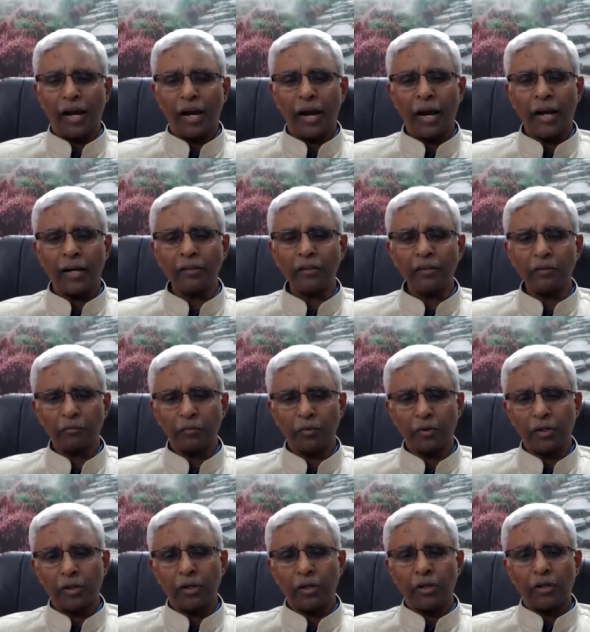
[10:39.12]
And
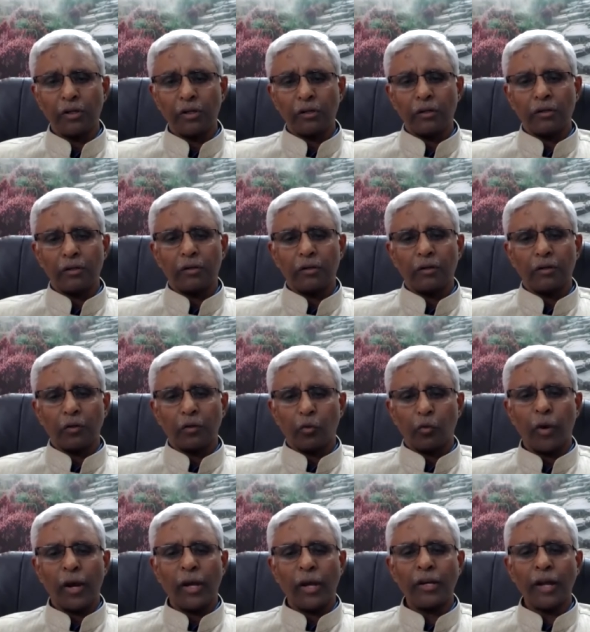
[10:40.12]

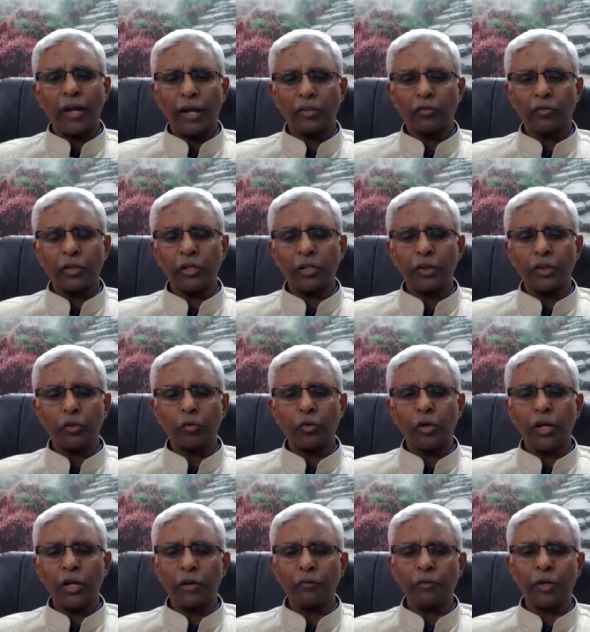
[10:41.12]
when actually
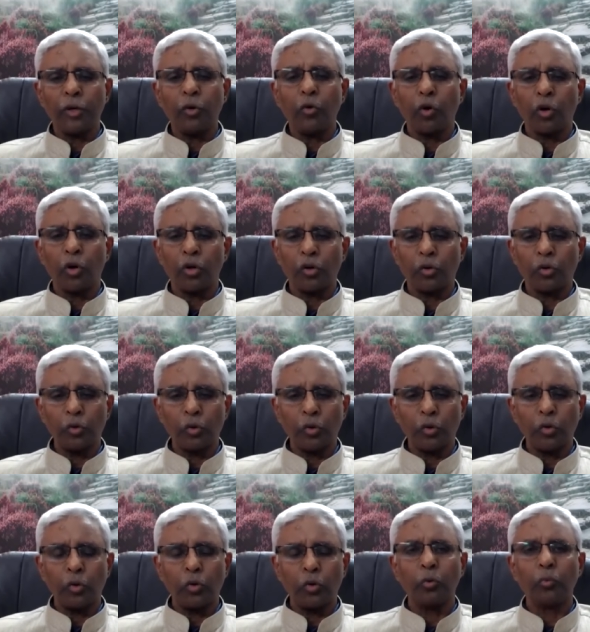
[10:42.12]
today we go
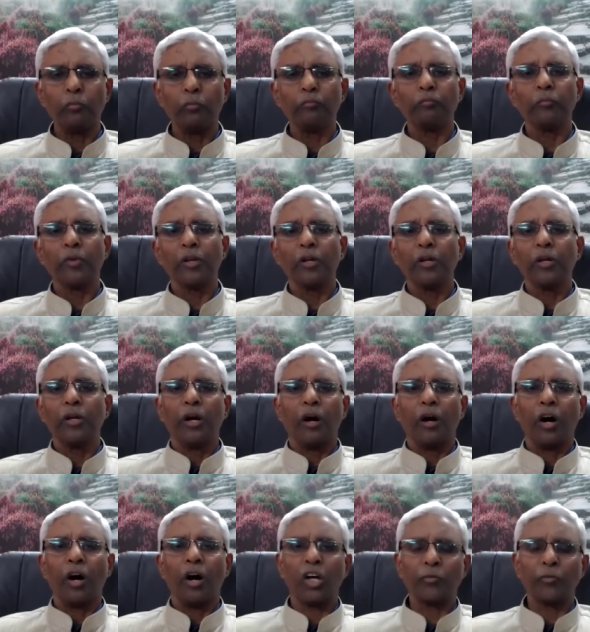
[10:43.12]
to
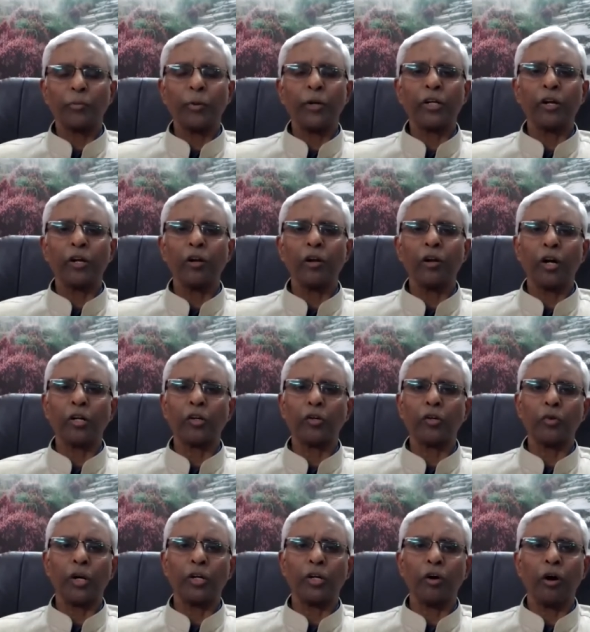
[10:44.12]
hospital or
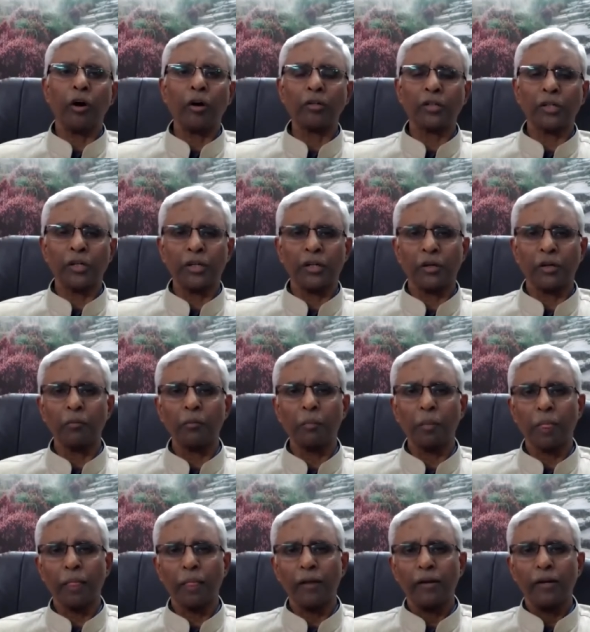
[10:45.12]
to a doctor.
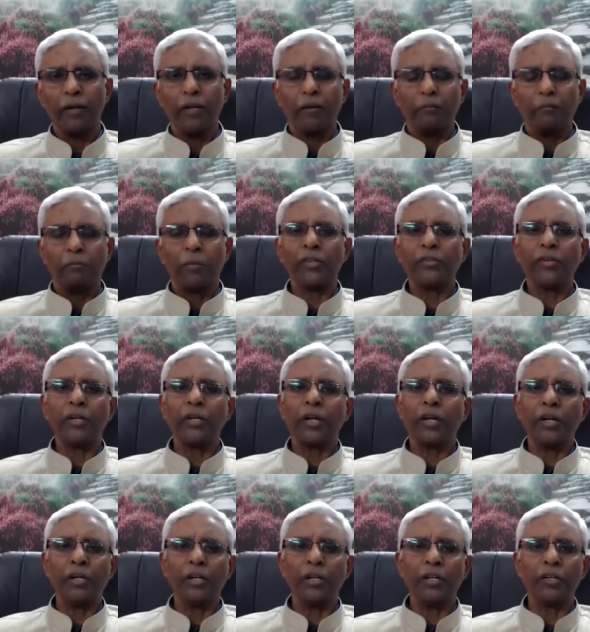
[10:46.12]

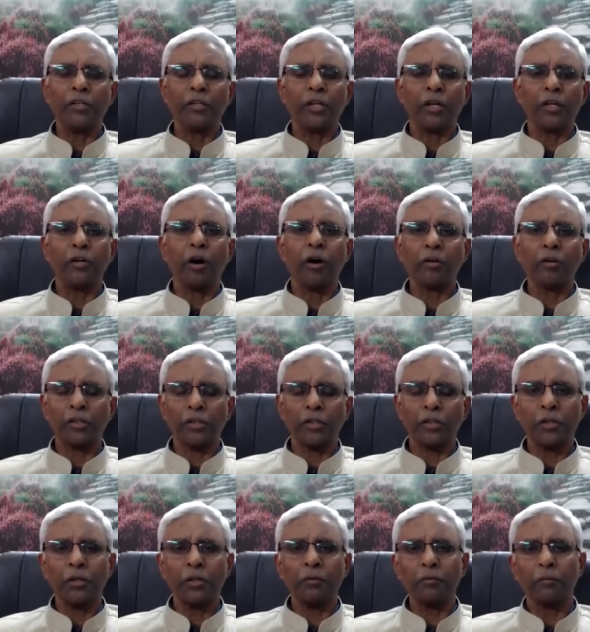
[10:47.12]
Basically, the
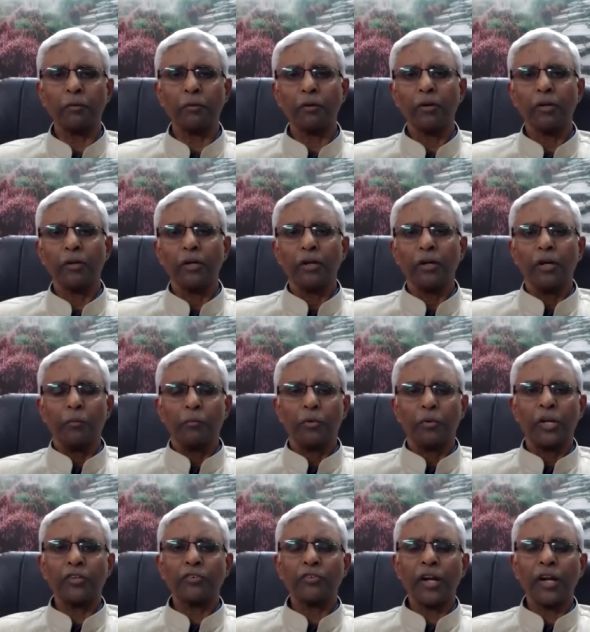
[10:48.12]
doctor
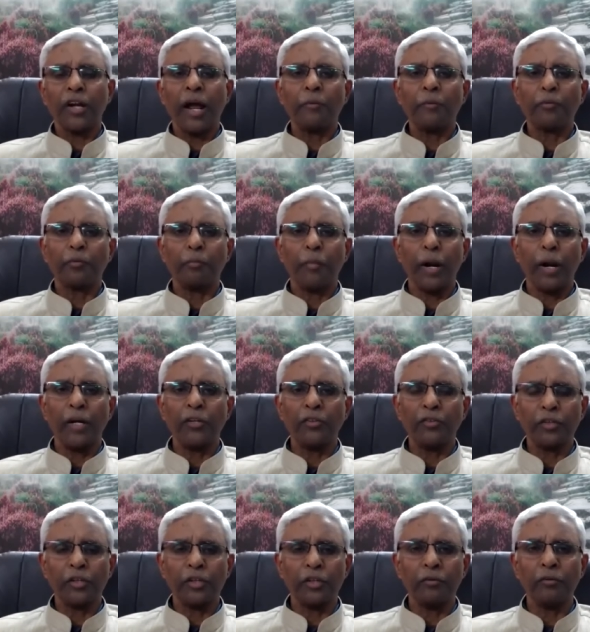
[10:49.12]
prescribes
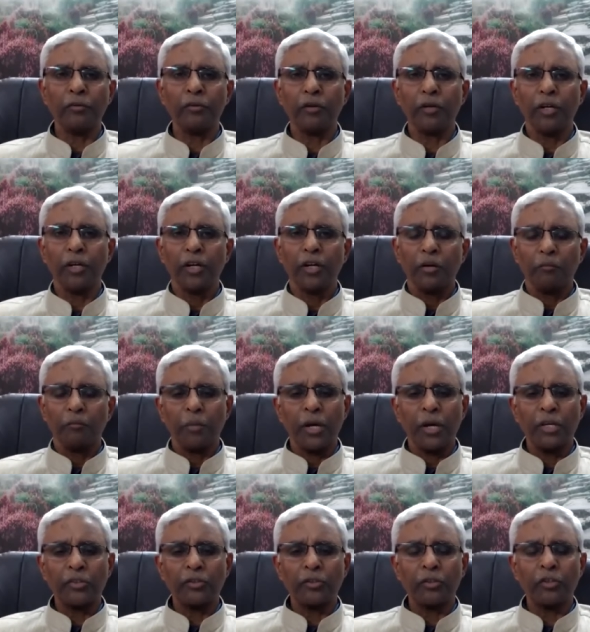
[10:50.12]
medicine
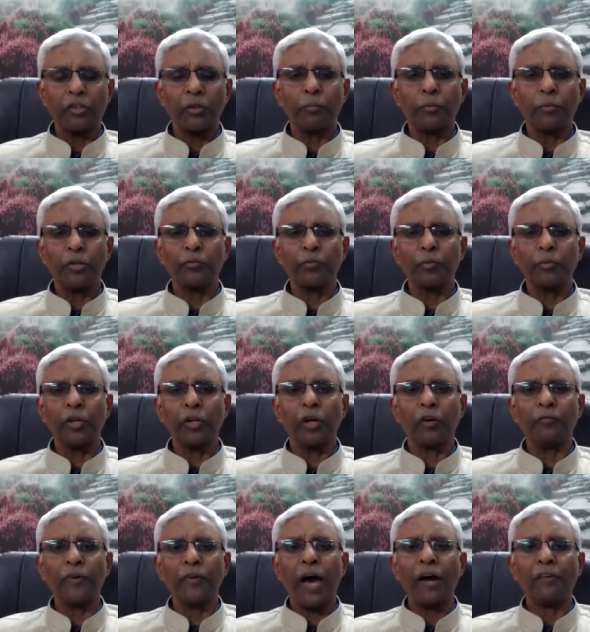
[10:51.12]
based on the principle
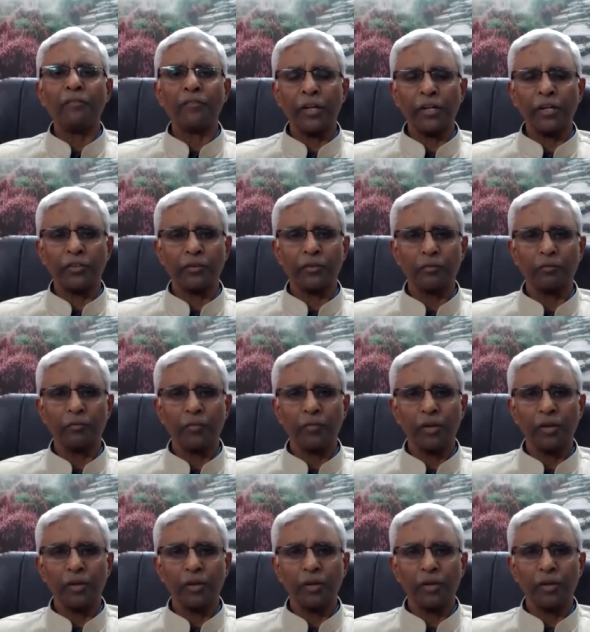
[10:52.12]
of average.